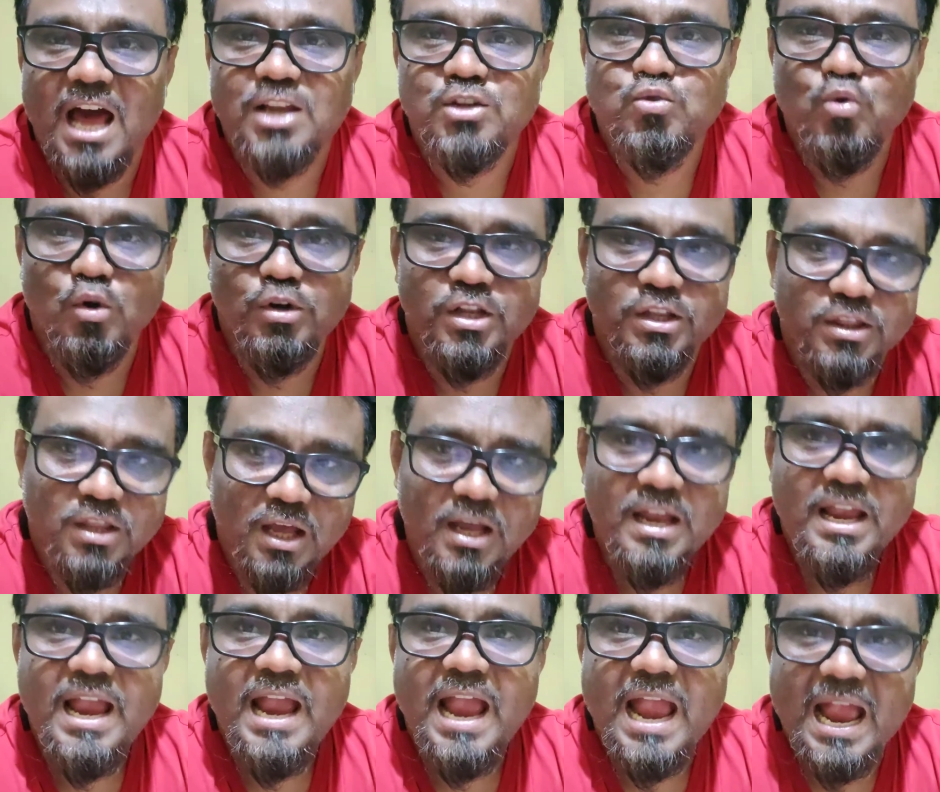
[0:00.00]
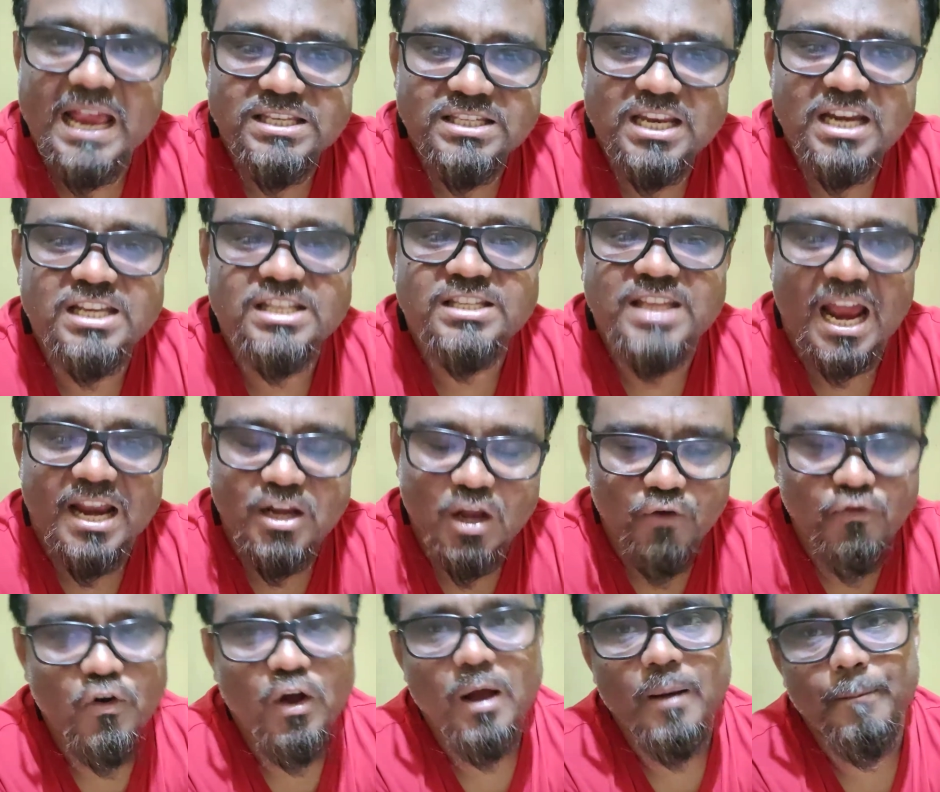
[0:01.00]
shown in the asset side
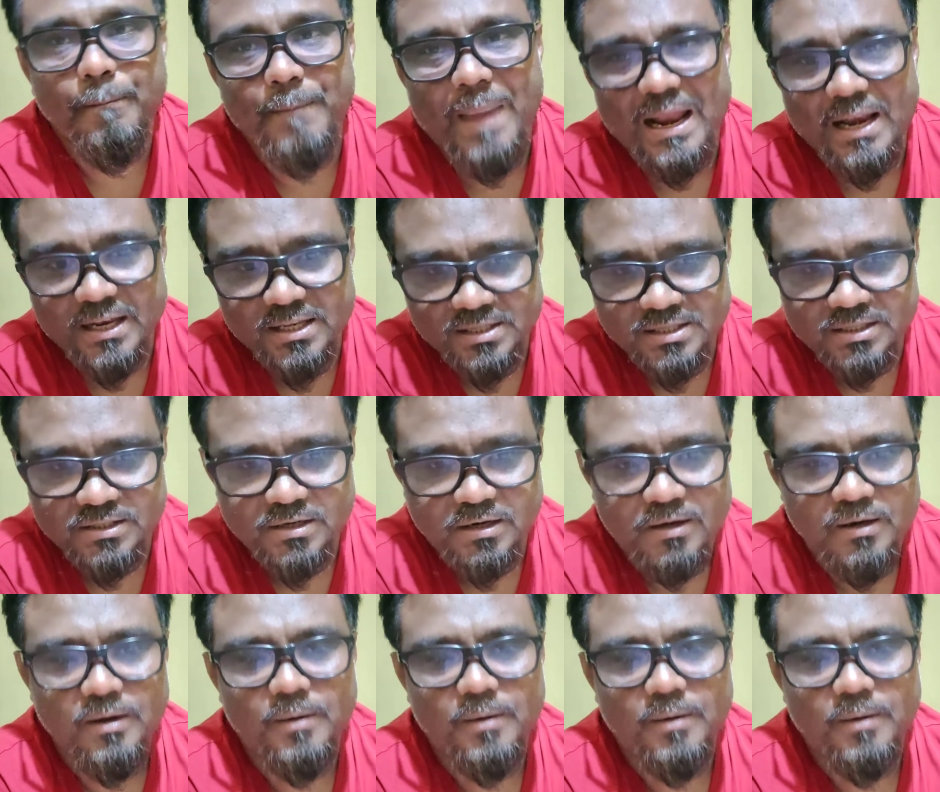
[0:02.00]
of balance sheet.